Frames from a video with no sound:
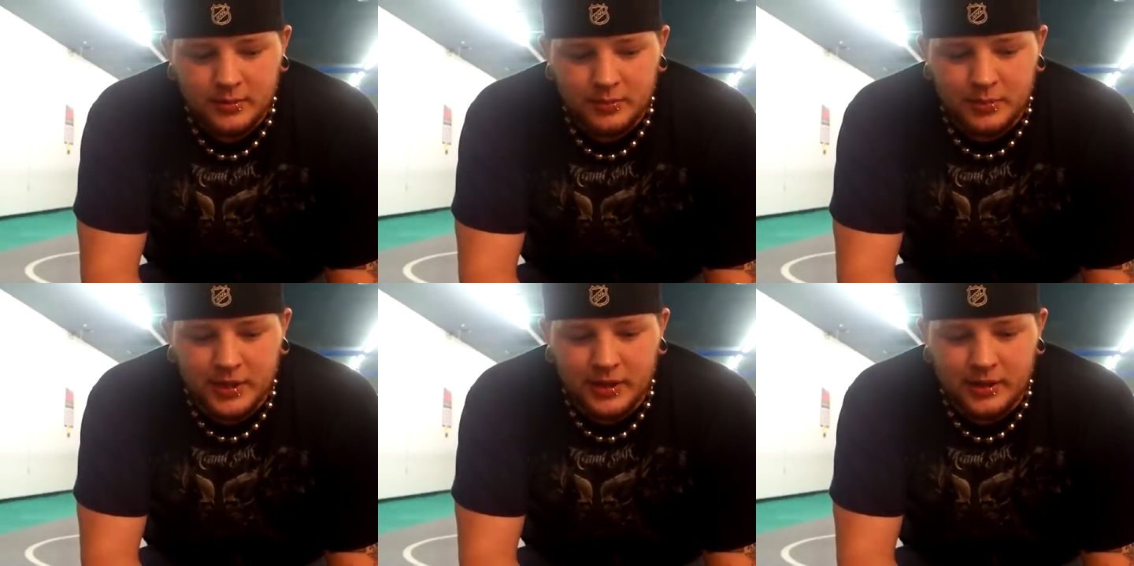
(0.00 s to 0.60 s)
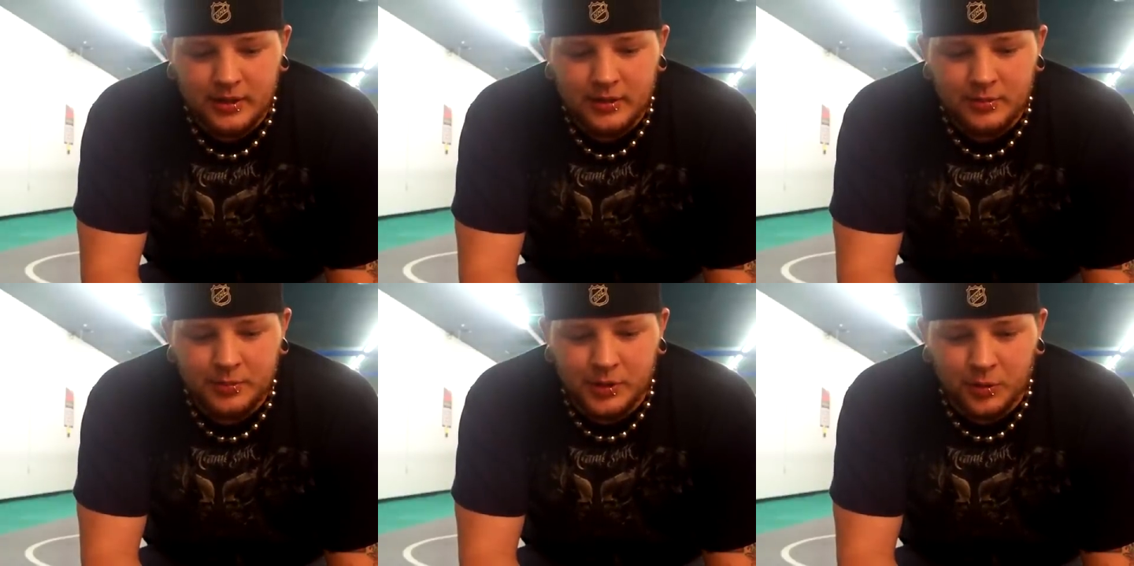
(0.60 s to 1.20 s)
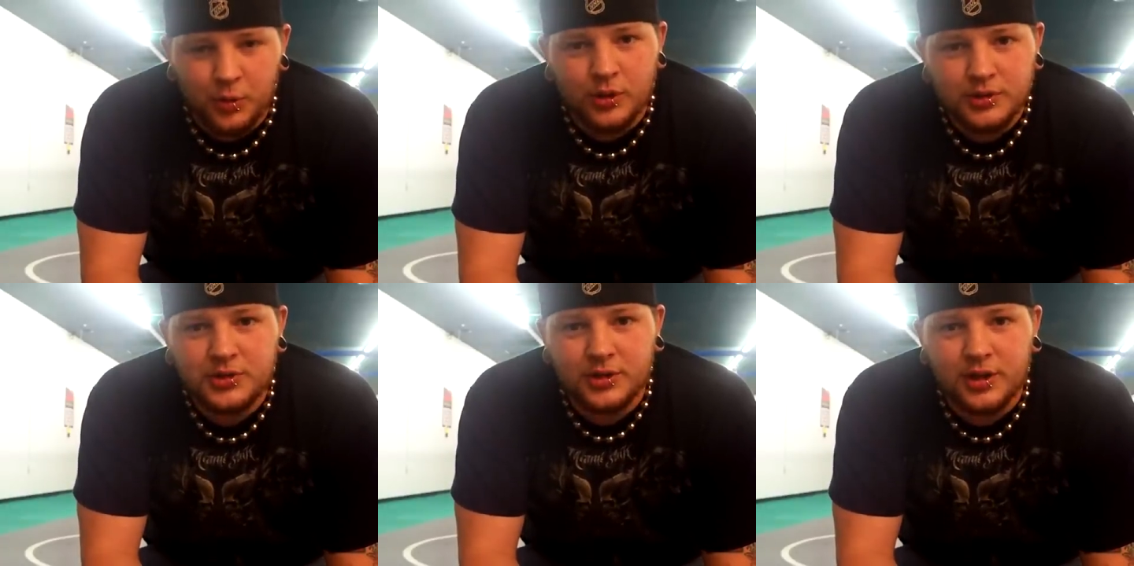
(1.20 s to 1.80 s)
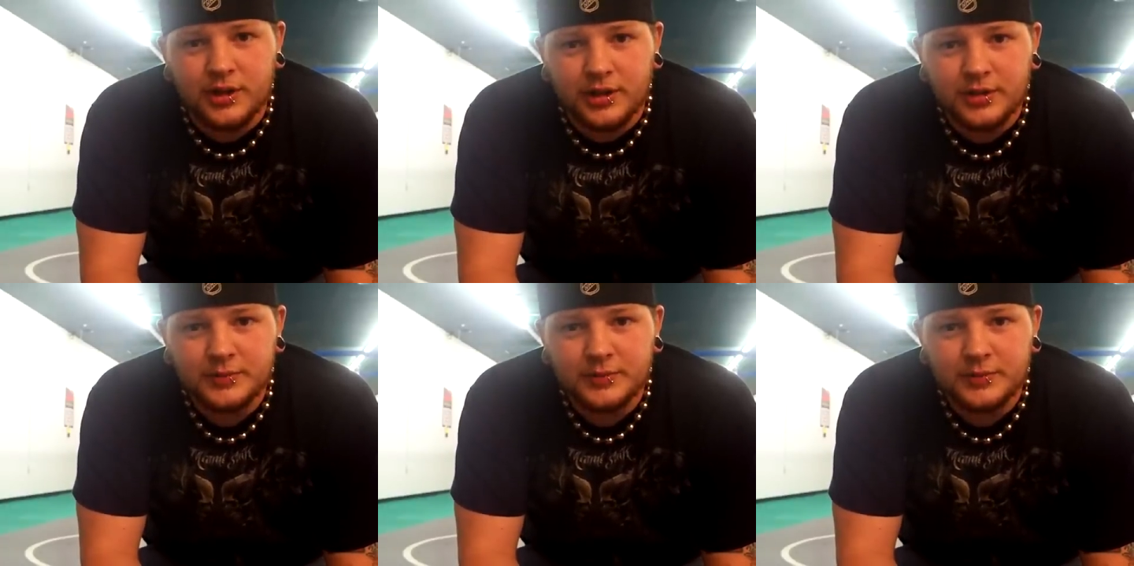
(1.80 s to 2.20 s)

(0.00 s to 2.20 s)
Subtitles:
But the wars started.